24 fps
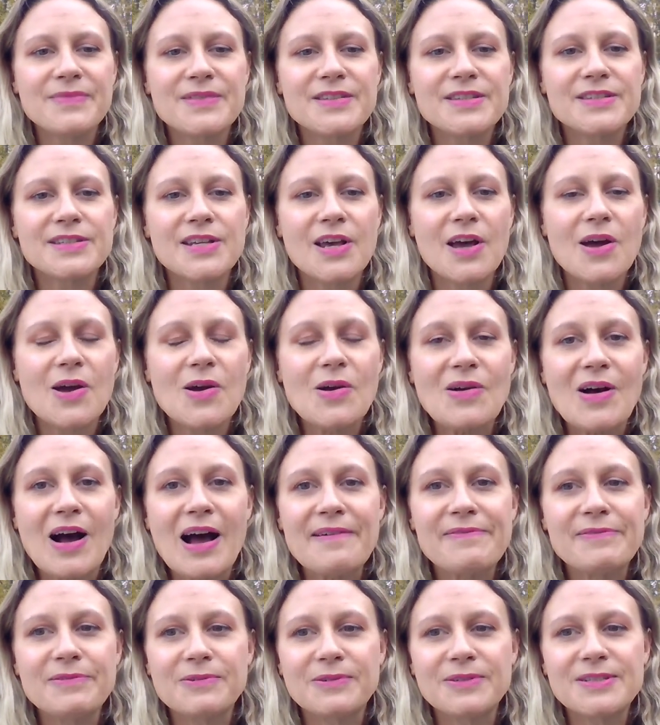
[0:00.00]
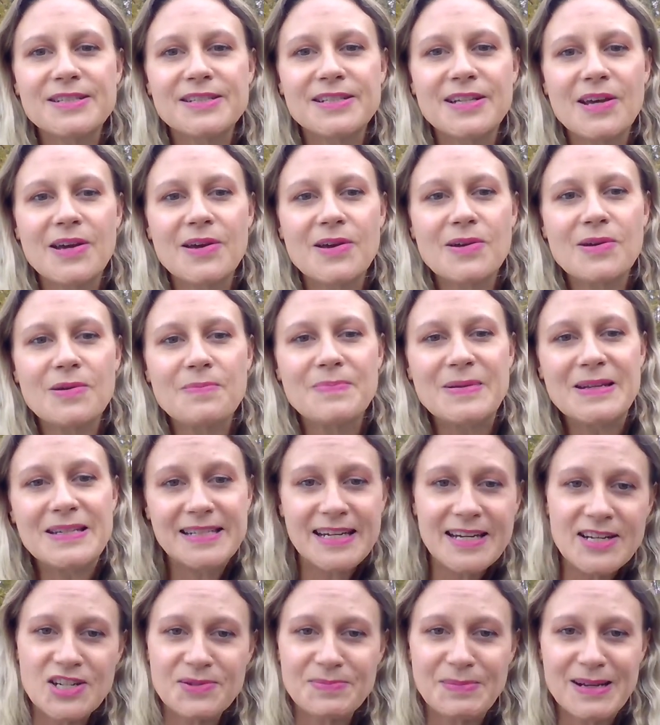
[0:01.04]
So I've also been
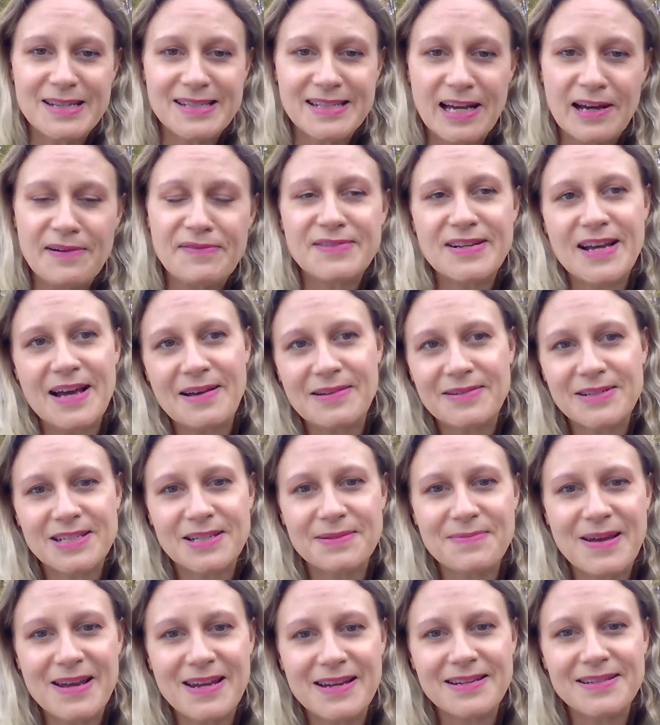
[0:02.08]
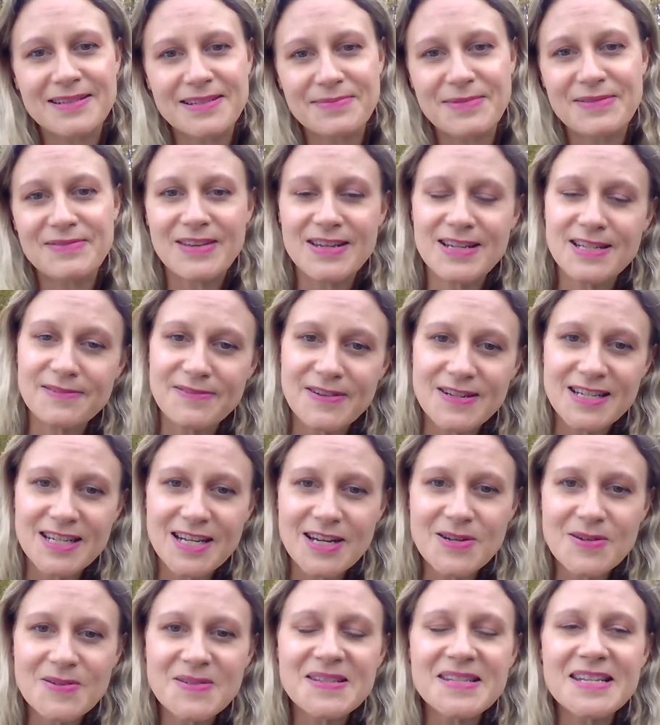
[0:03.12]
teaching myself how to make some of these
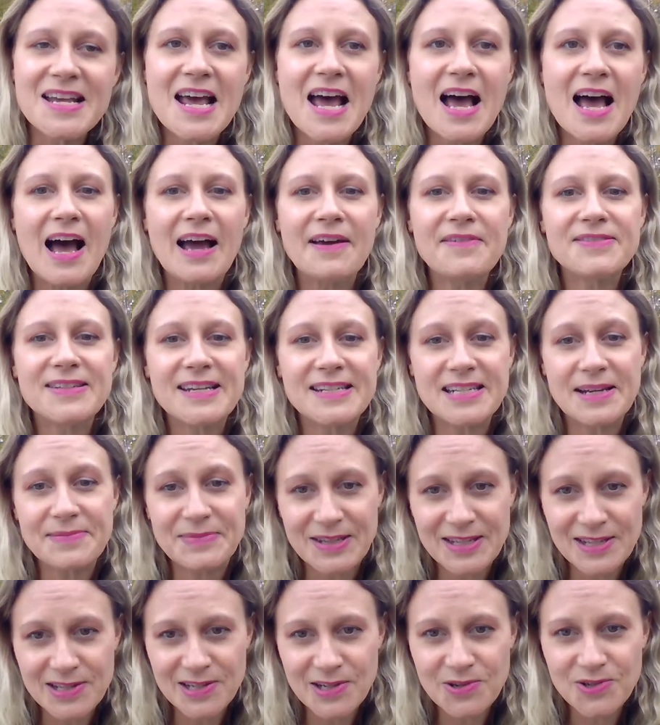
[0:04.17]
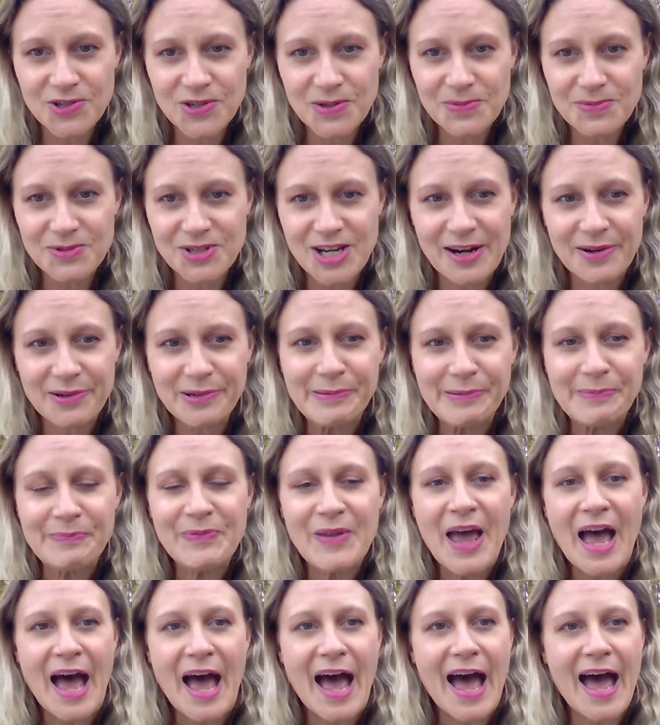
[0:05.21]
videos. I've set up this YouTube channel
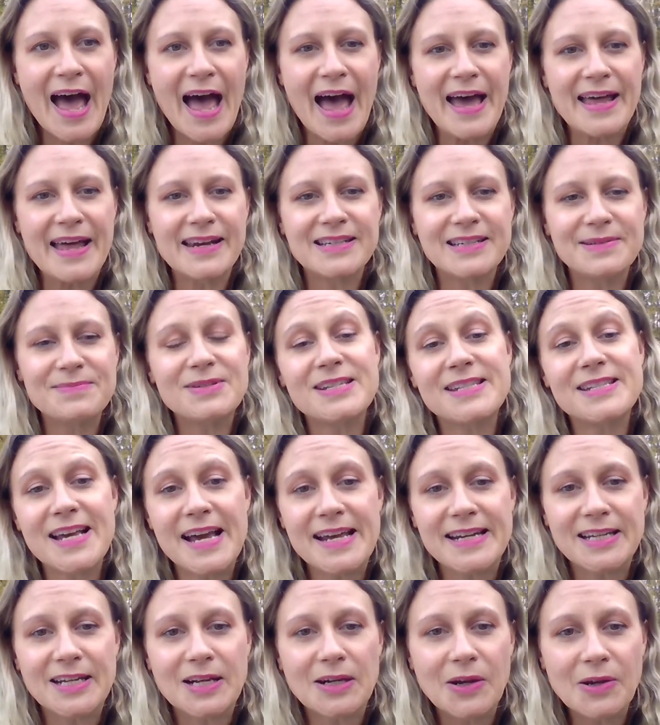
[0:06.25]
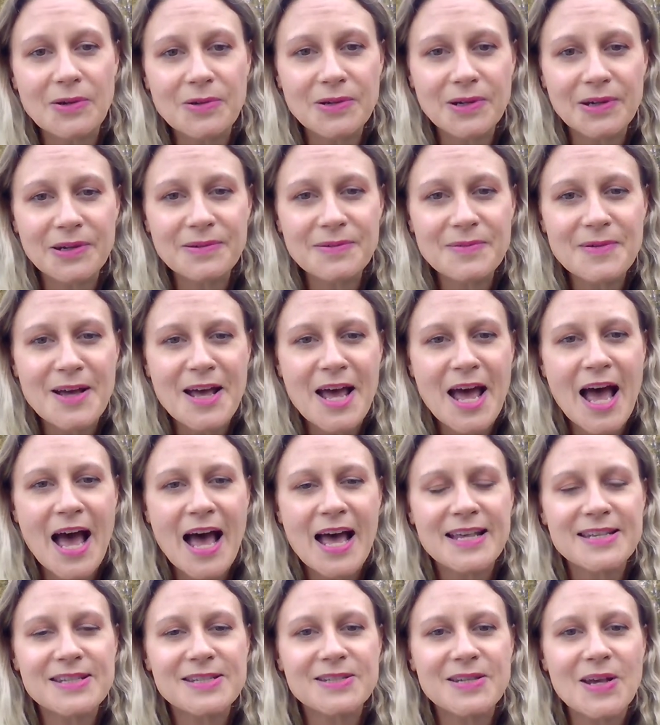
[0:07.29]
and I'm designing a logo.
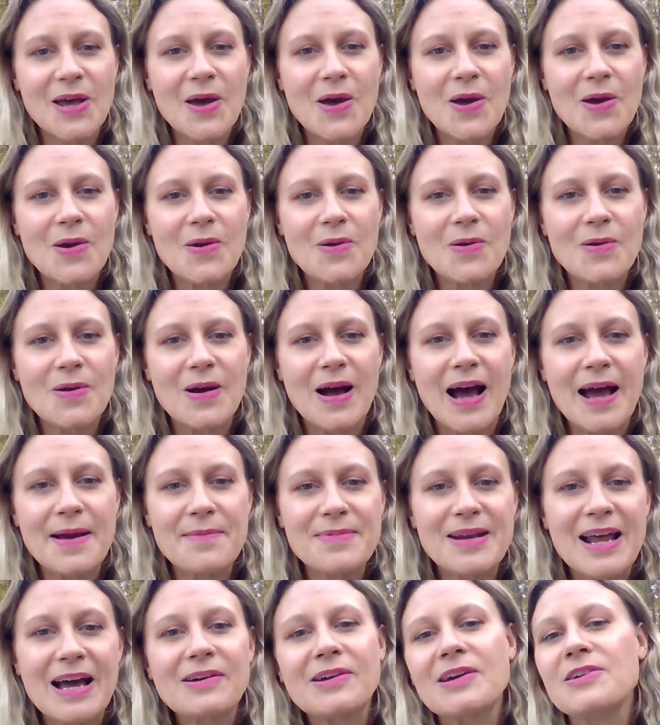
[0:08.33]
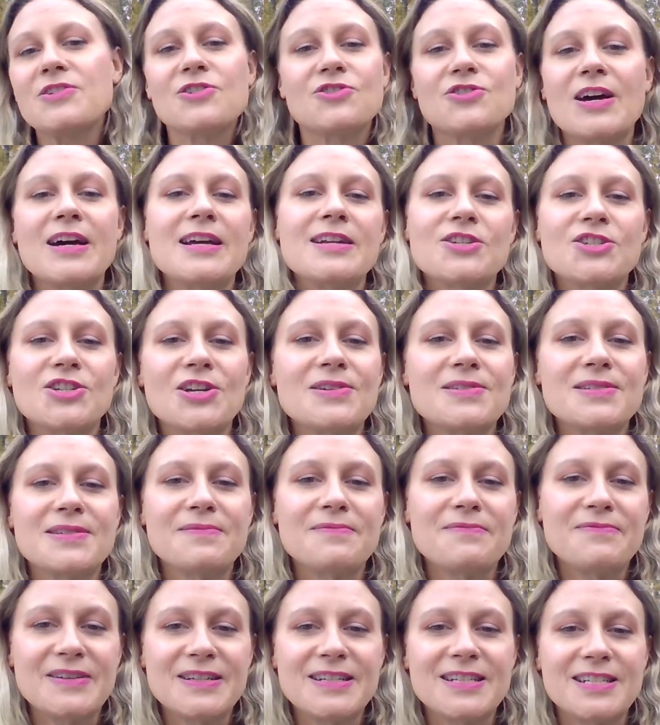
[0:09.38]
So I'm now going to try and show
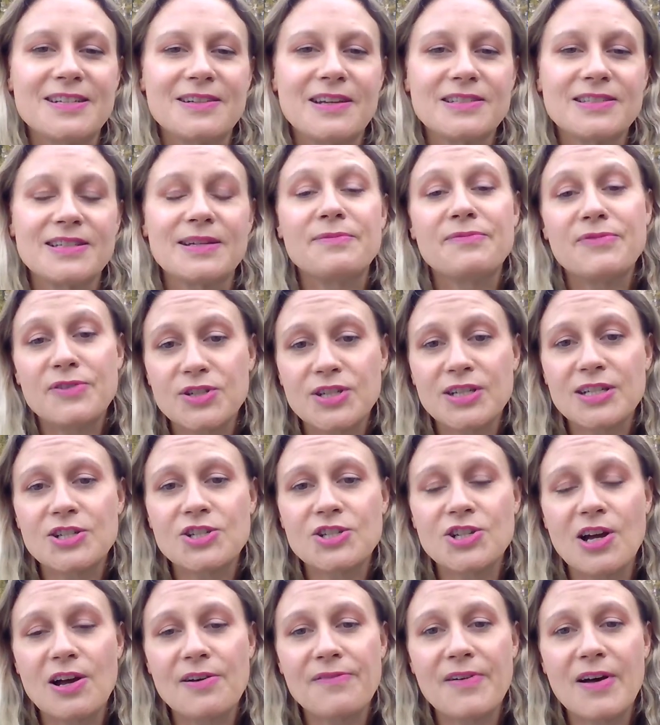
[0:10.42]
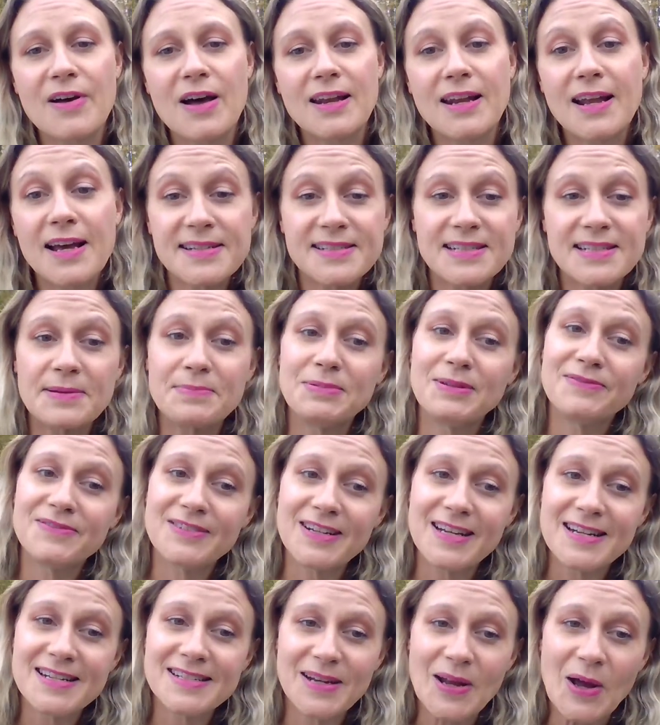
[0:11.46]
some footage of our last couple of
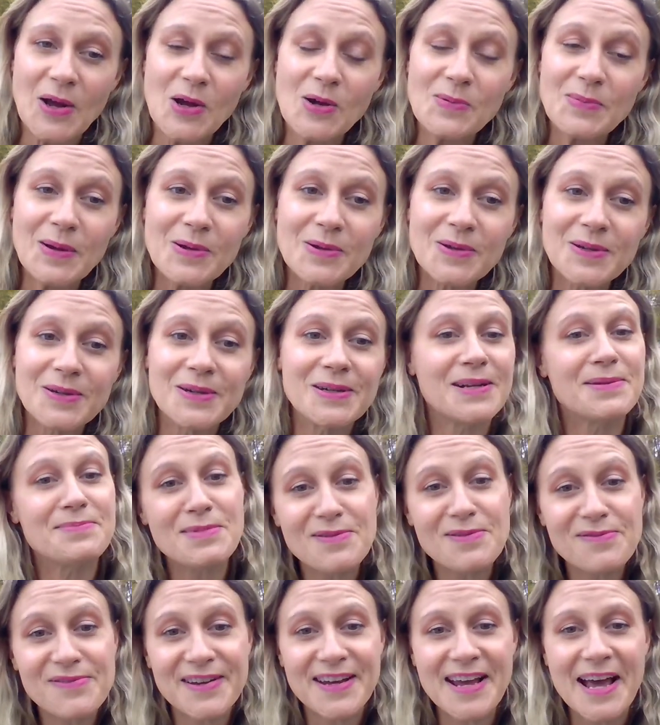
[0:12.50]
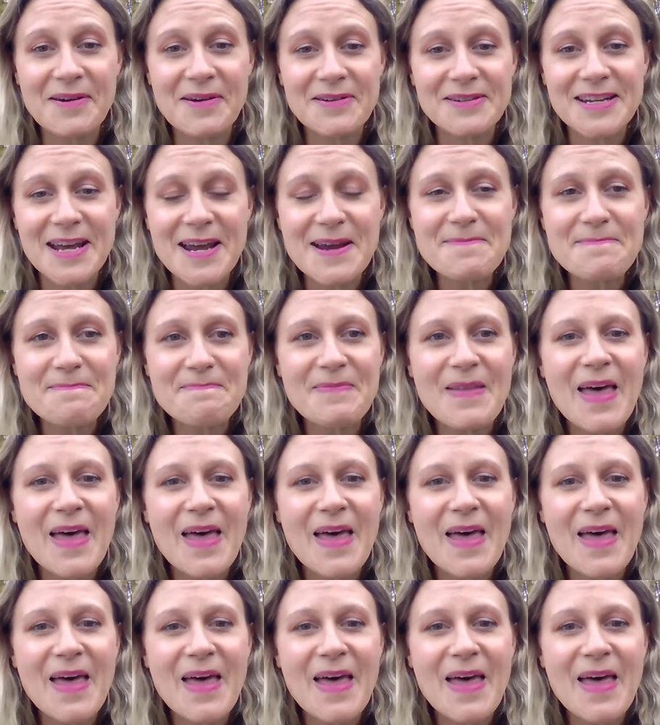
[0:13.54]
days in Hoboken, a moving out day.